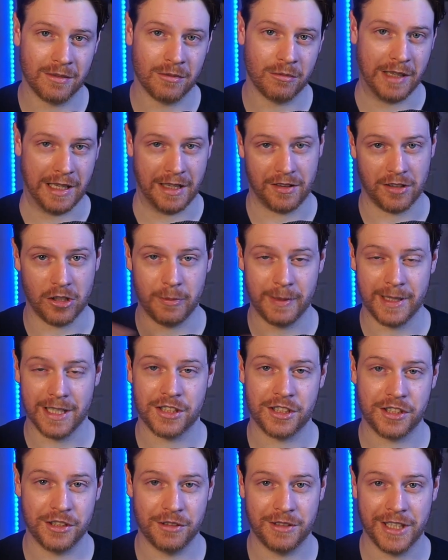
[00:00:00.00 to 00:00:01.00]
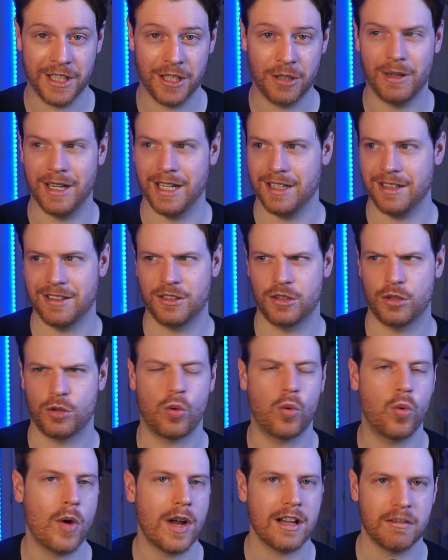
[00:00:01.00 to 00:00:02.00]
with OBS Studio and
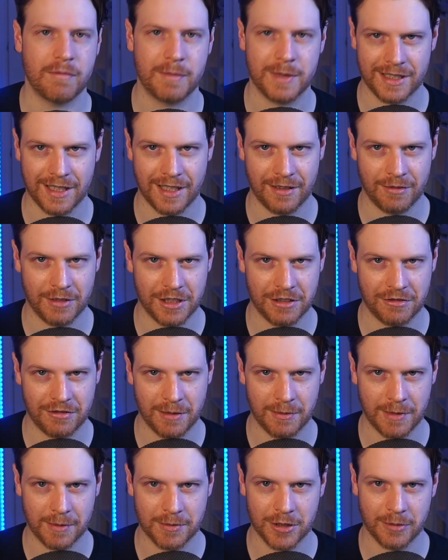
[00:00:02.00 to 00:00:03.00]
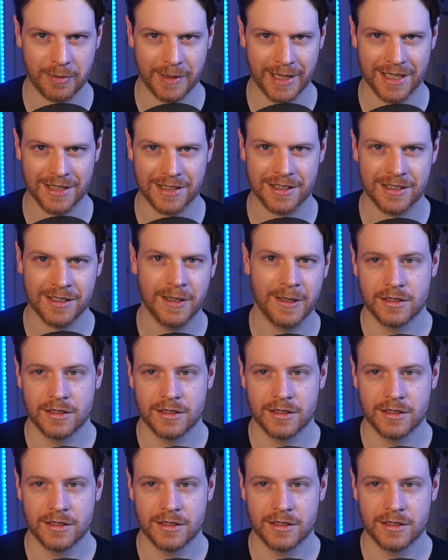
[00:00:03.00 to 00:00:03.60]
12% with Streamlabs OBS.